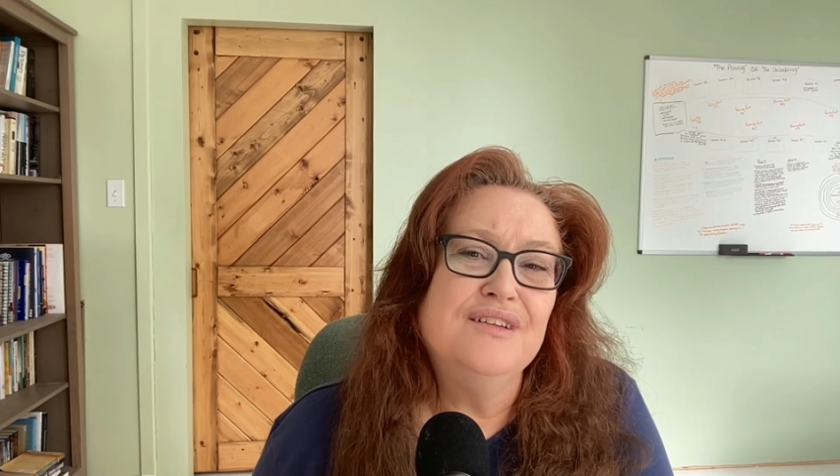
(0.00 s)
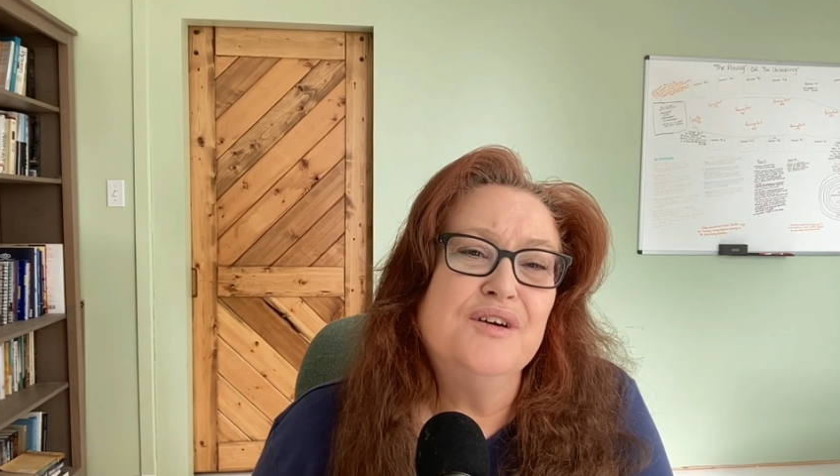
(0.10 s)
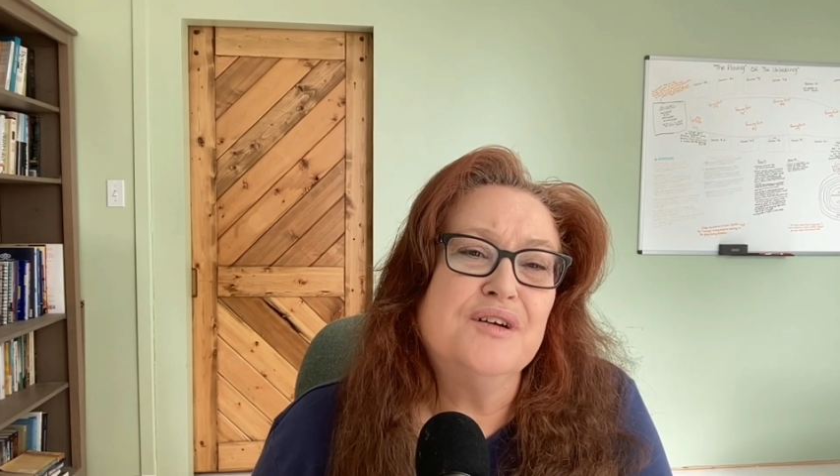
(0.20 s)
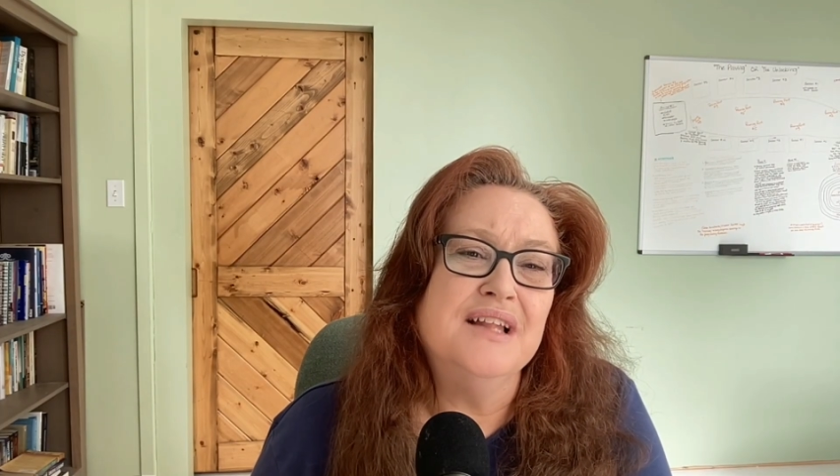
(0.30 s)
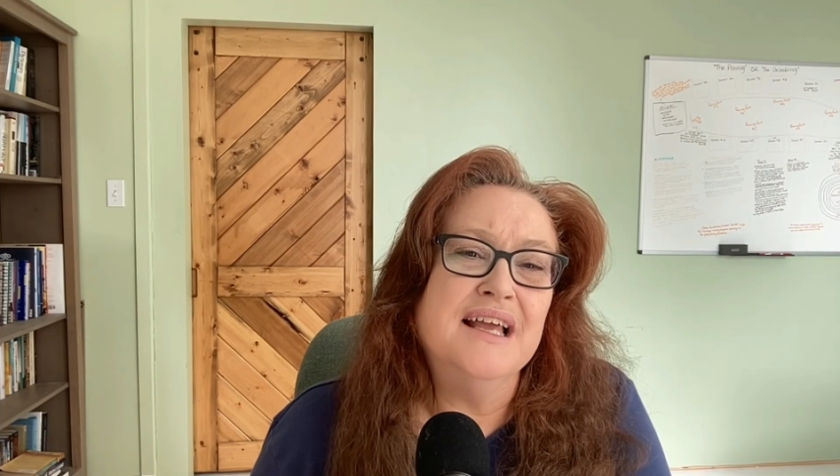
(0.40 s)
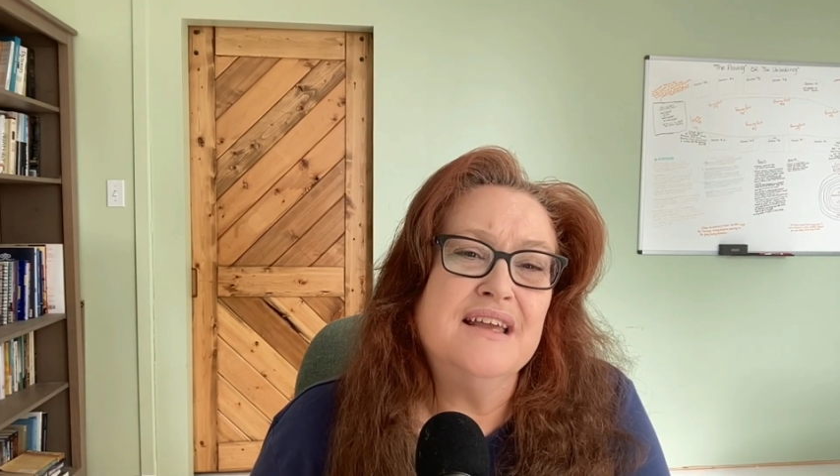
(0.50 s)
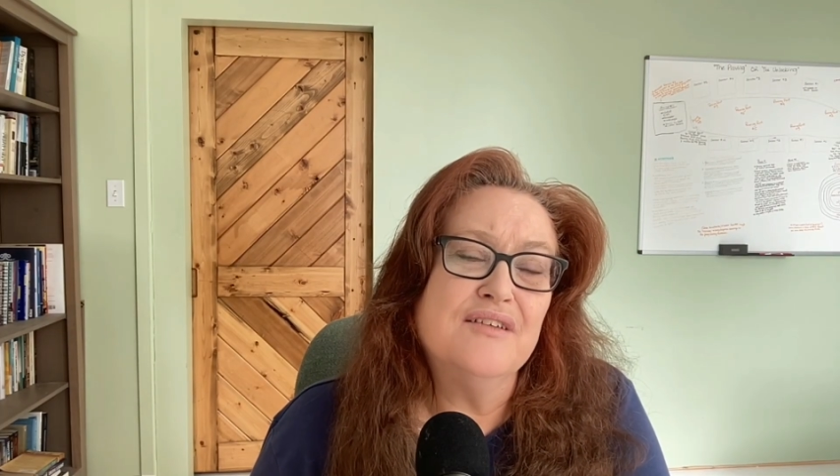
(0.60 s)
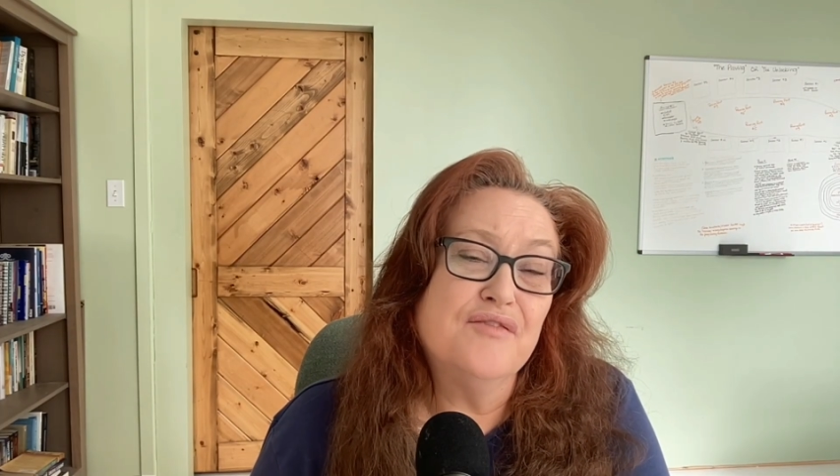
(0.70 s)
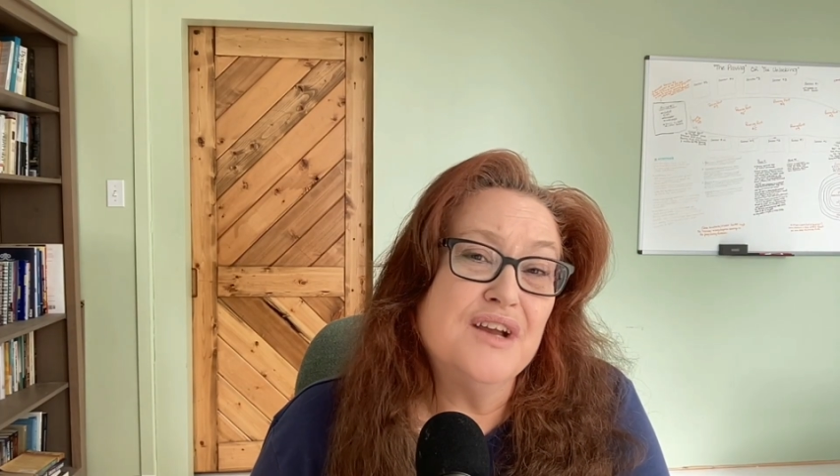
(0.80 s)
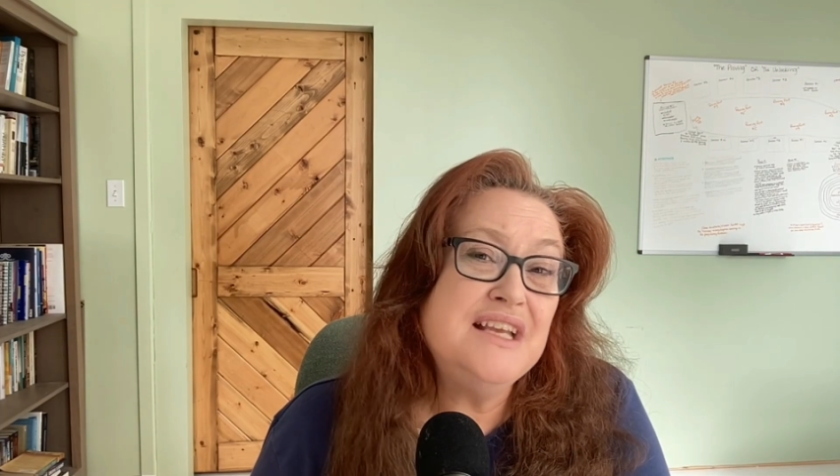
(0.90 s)
look like
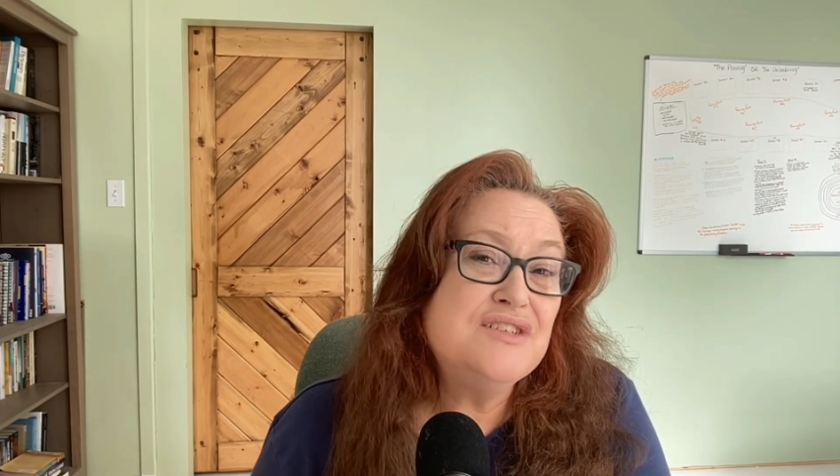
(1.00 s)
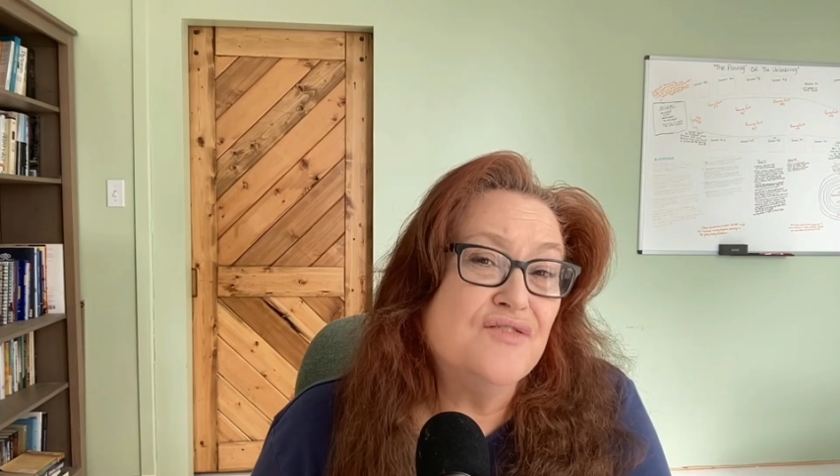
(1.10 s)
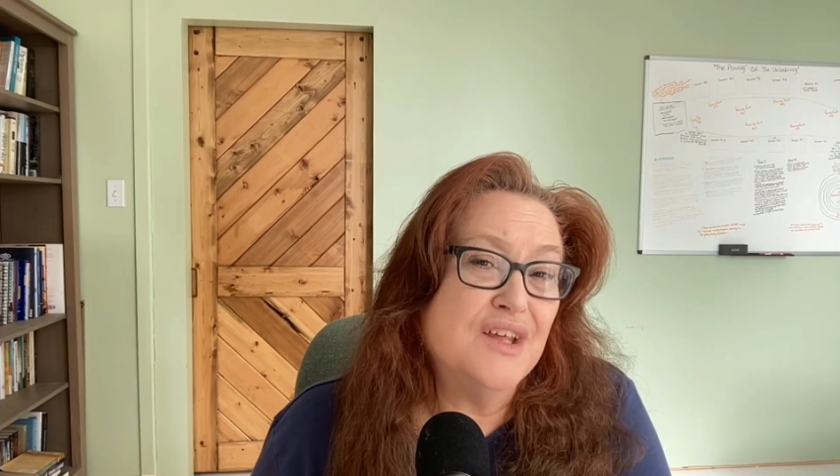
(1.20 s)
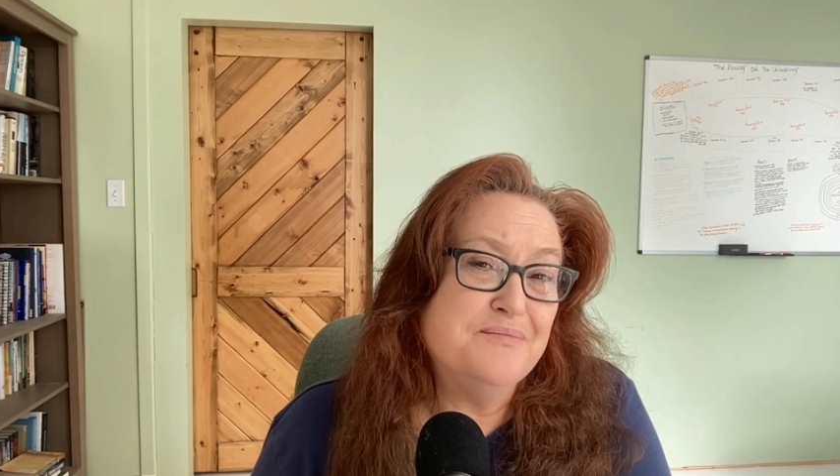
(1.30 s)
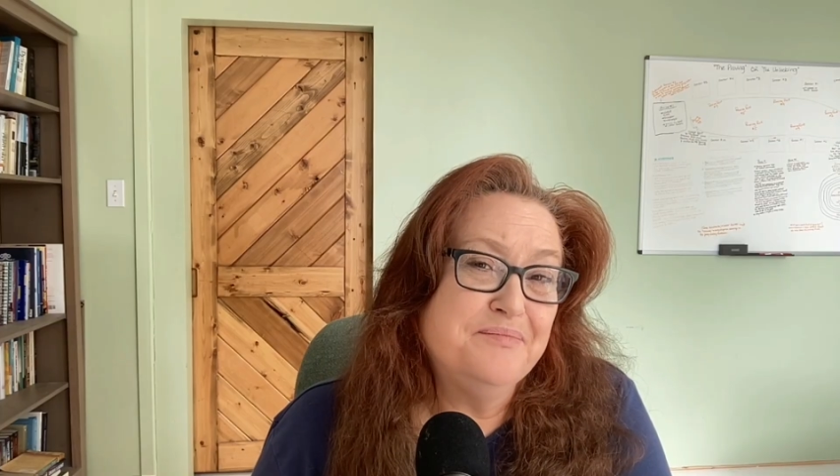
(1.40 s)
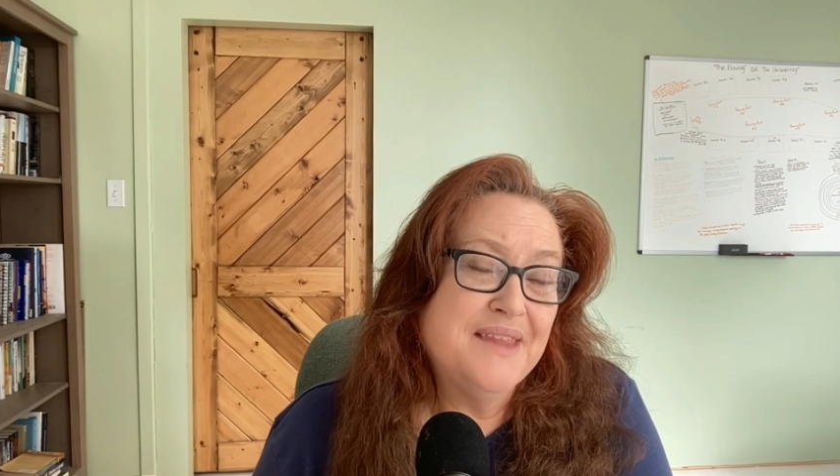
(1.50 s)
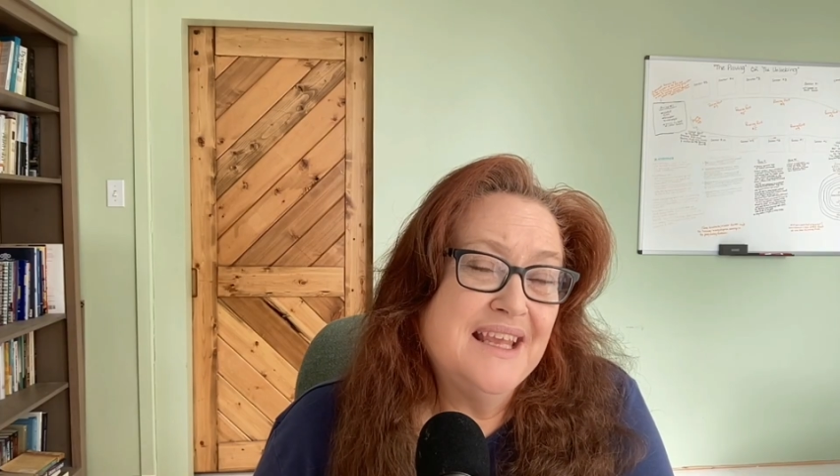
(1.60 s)
for each of them